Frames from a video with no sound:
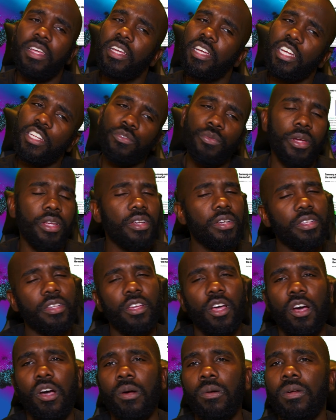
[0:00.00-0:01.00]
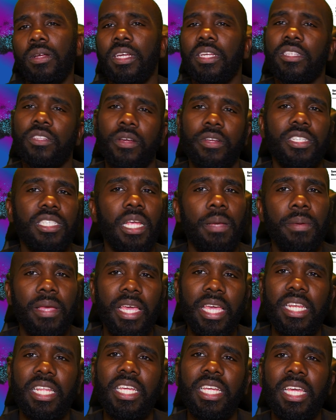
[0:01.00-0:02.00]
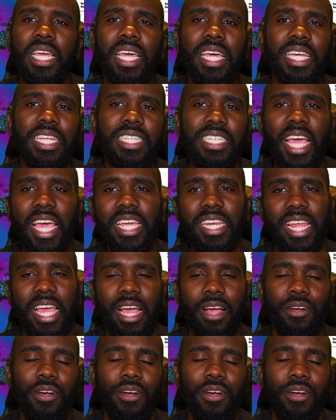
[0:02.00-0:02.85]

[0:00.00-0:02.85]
It's ready to go. It's going to ship any day now.